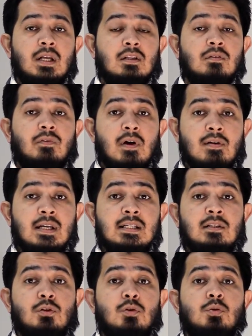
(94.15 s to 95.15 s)
it's very
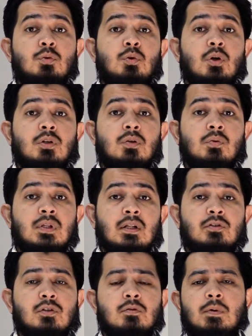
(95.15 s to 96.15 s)
easy to do your due
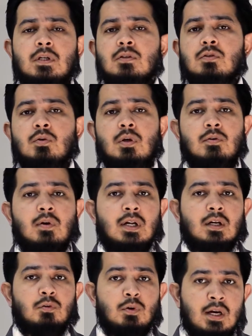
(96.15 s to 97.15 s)
diligence because you can run a
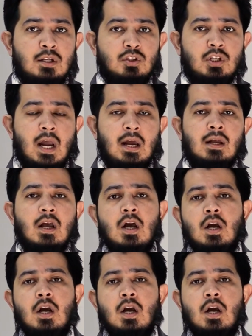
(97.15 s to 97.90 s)
credit check,